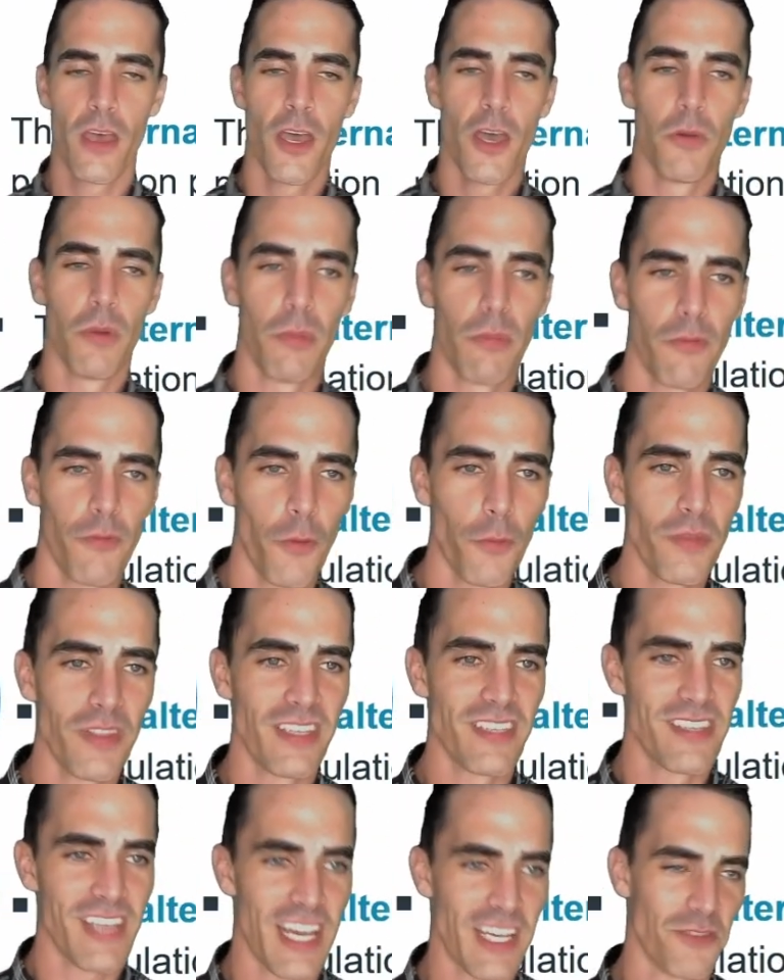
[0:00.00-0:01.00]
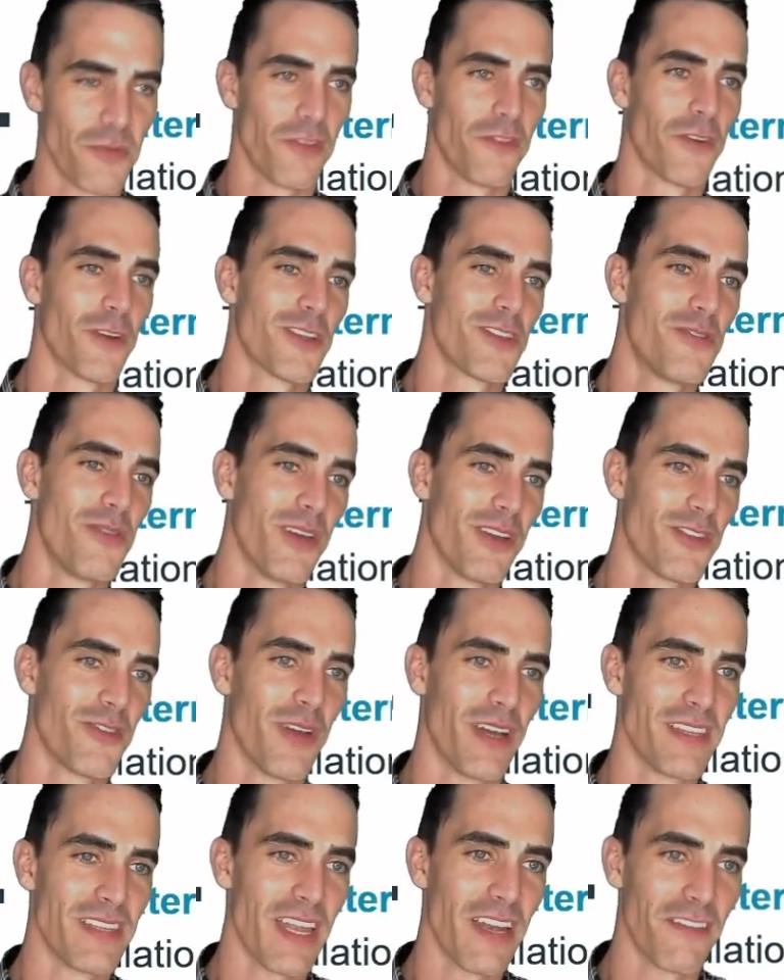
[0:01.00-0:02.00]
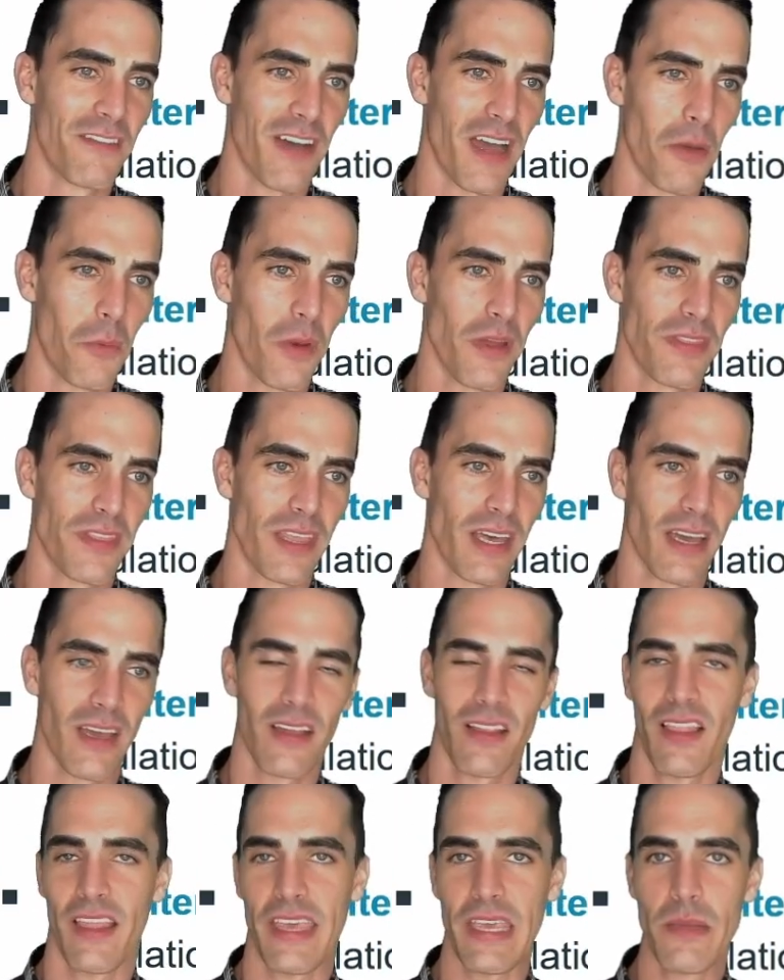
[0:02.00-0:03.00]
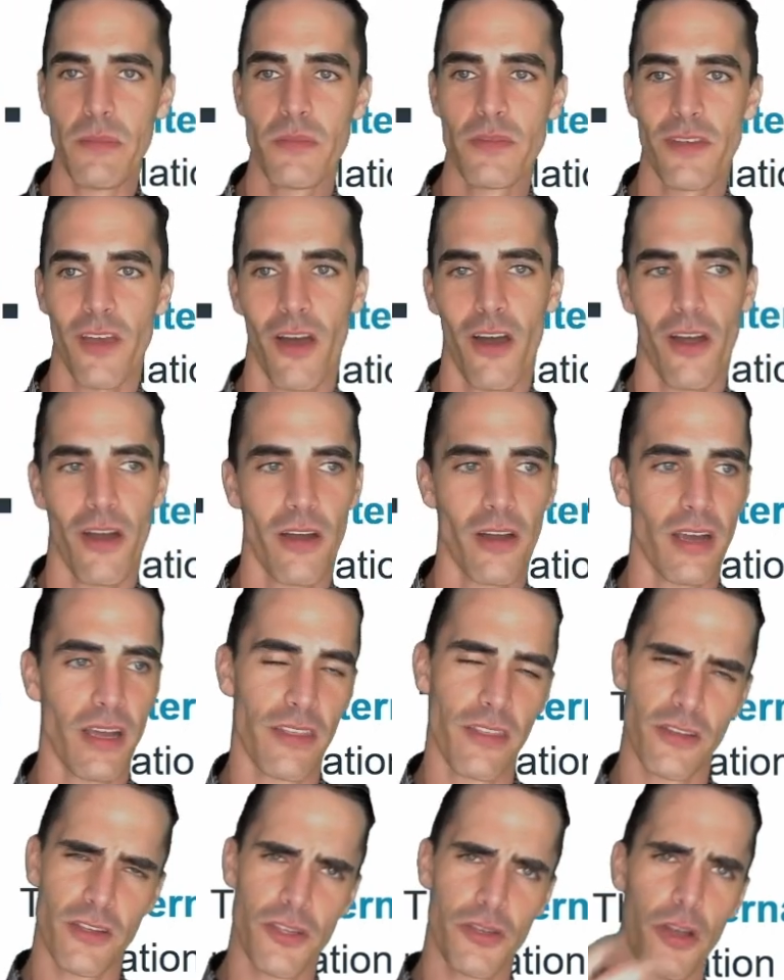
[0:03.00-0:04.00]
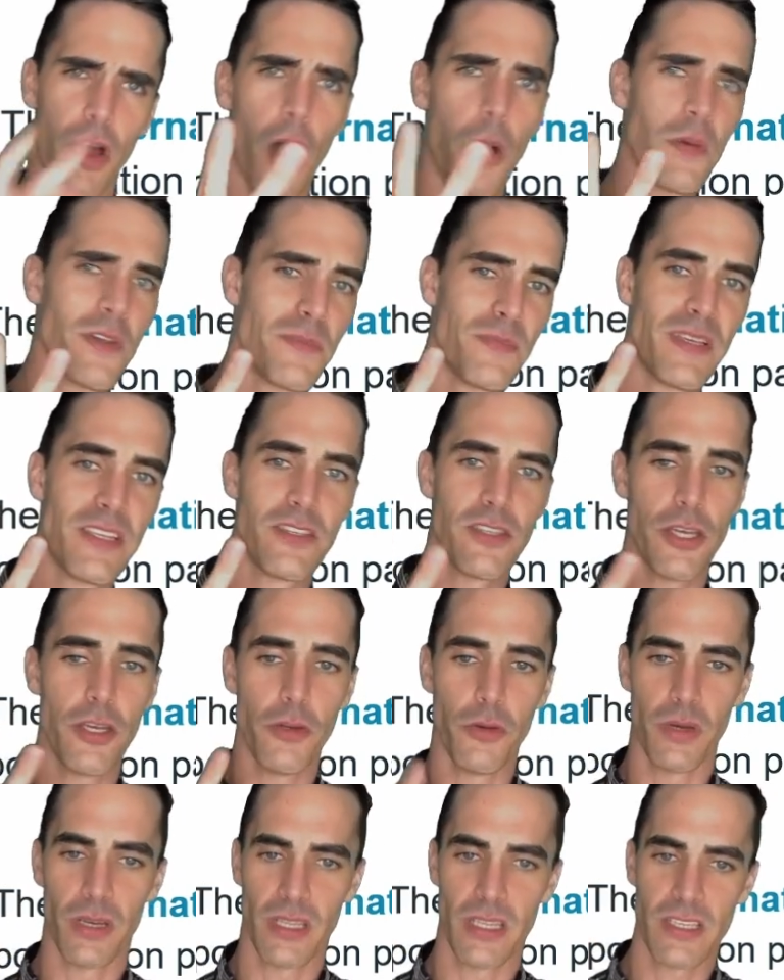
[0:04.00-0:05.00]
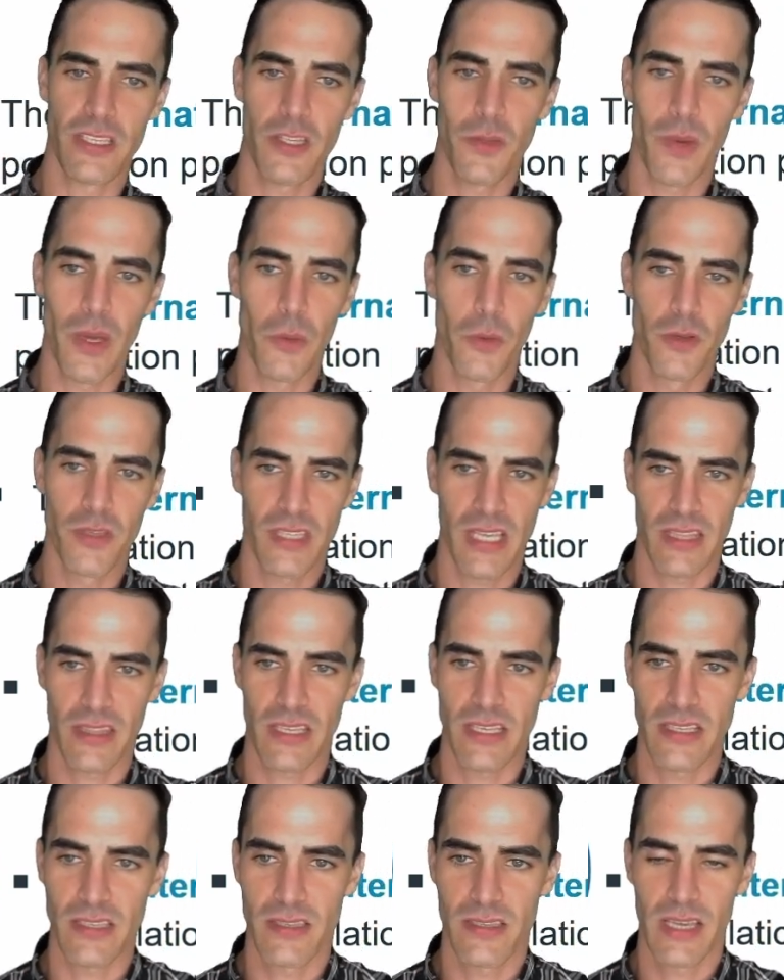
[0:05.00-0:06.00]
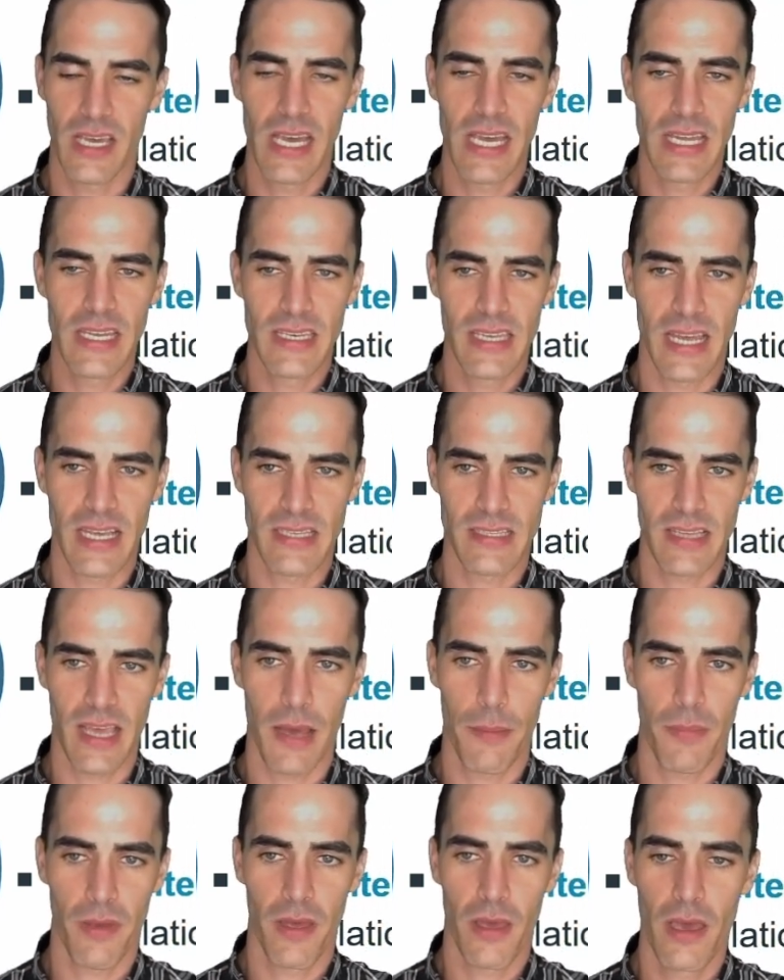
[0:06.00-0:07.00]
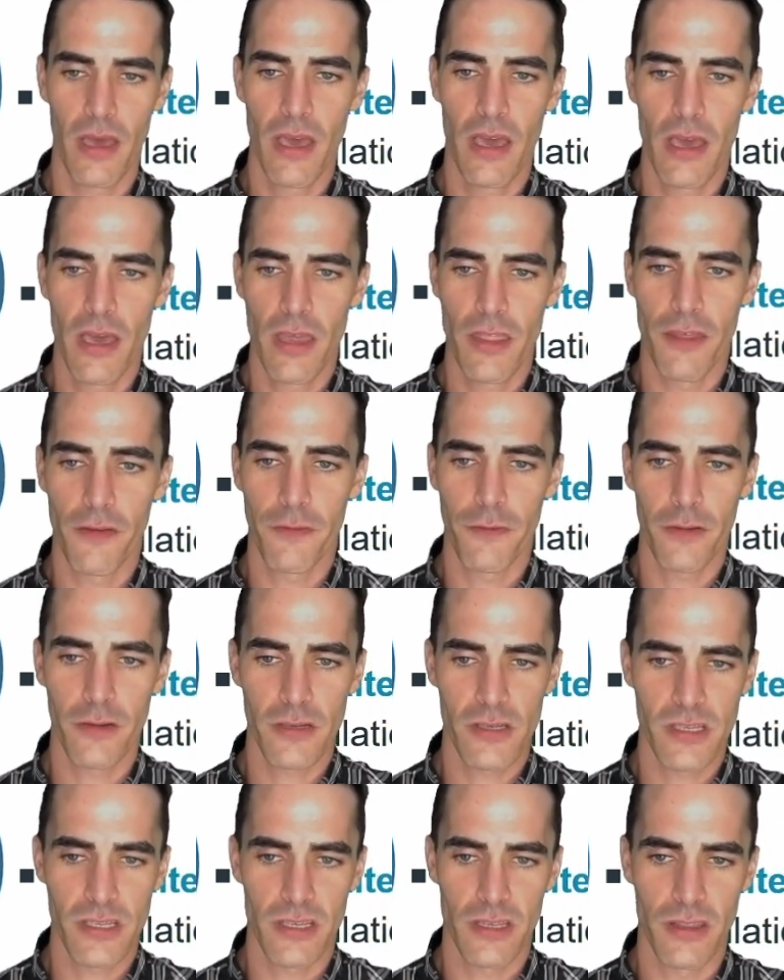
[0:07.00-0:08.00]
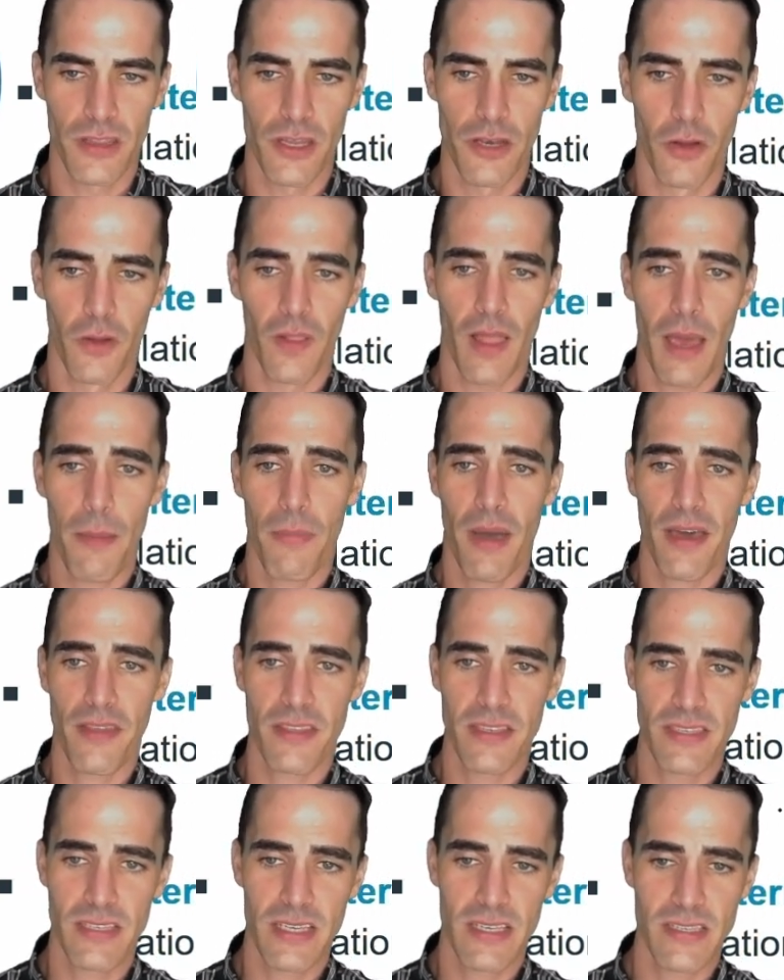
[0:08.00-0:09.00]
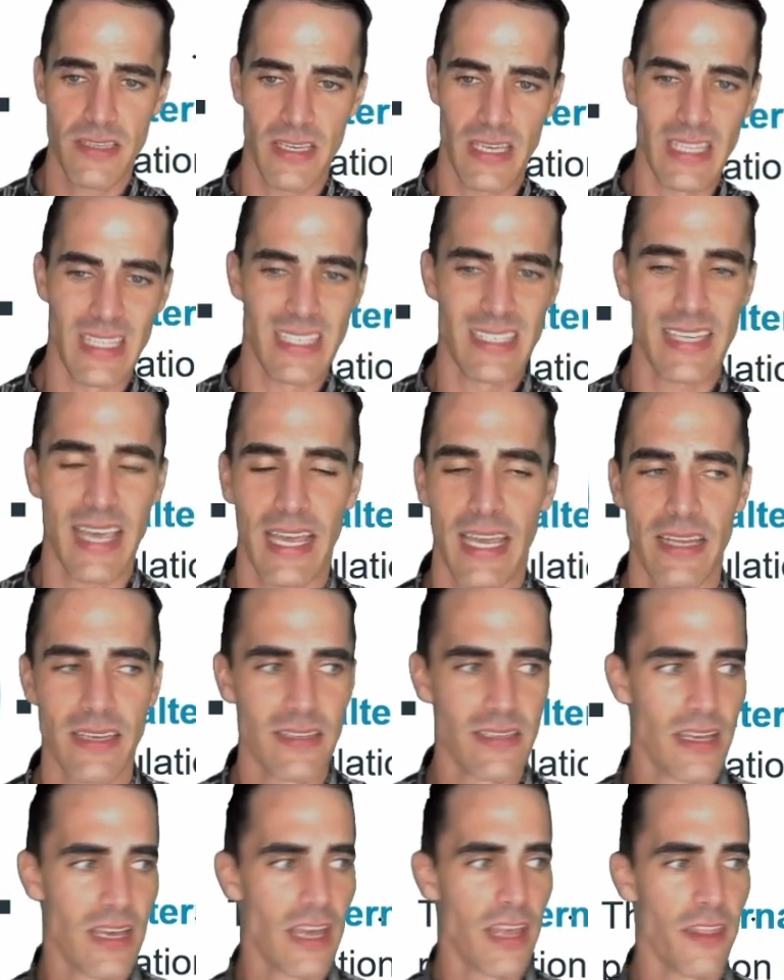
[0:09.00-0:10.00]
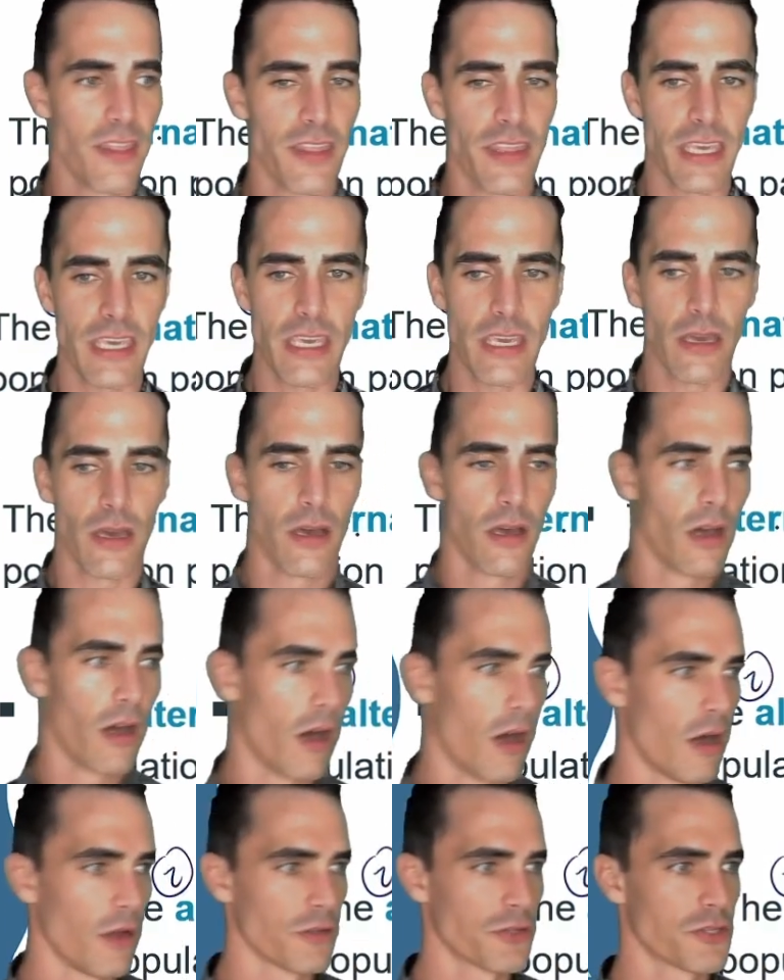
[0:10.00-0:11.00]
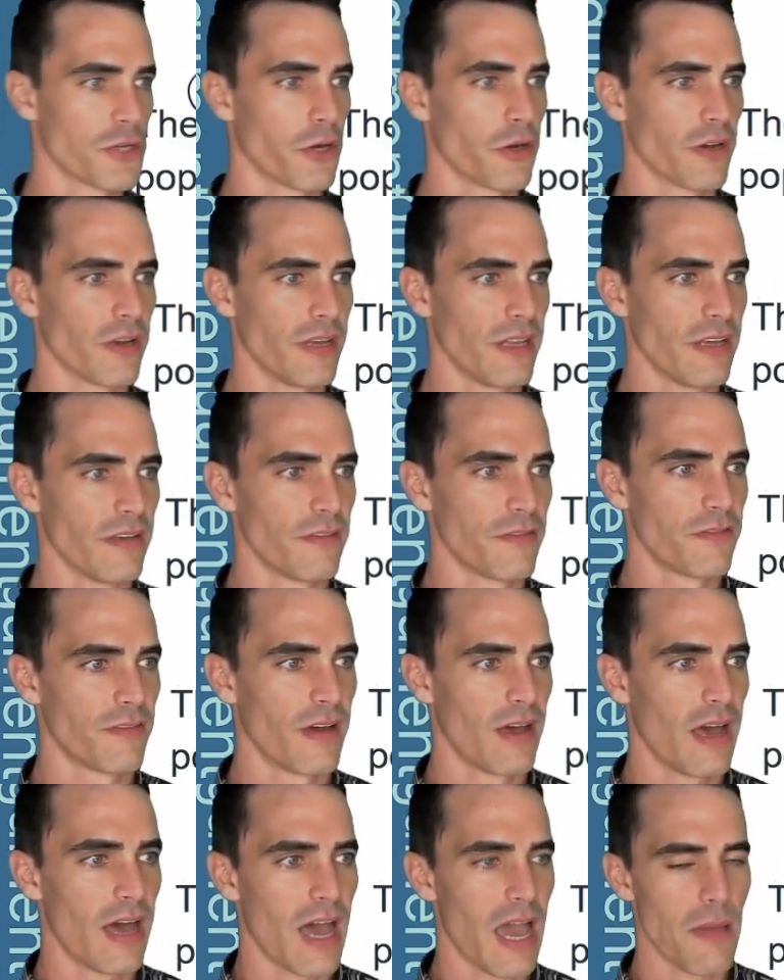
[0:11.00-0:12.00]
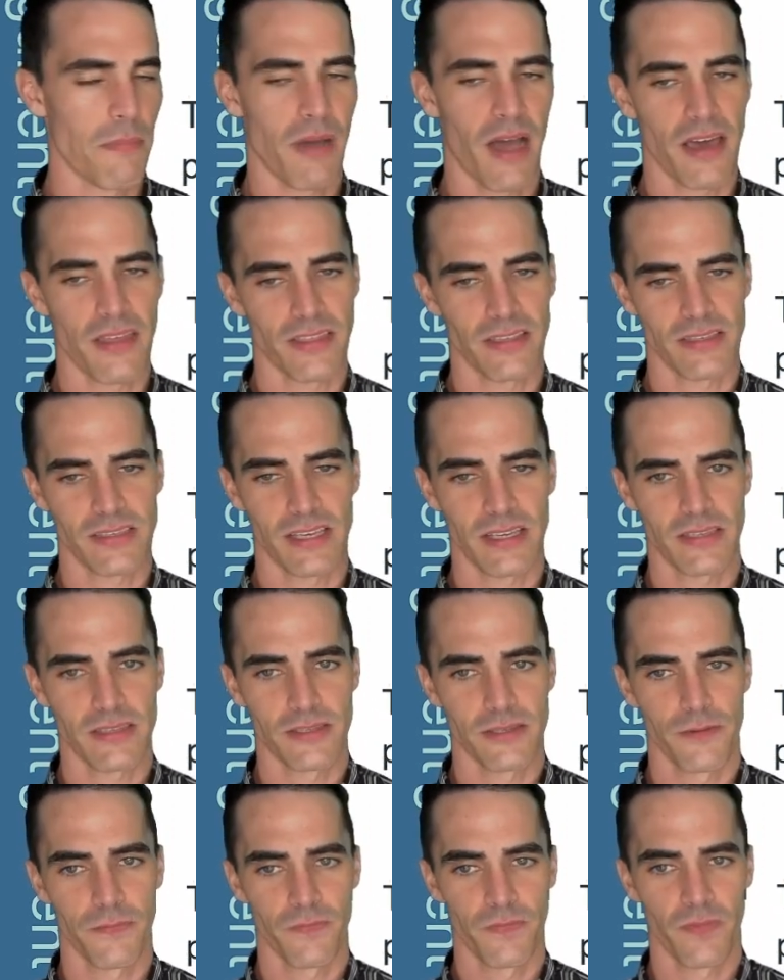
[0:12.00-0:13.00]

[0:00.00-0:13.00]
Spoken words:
When performing these tests, we first have to identify what the claims are, and there should always be two, at least the way we'll set these tests up. The first, the null hypothesis, and the second, the alternative hypothesis.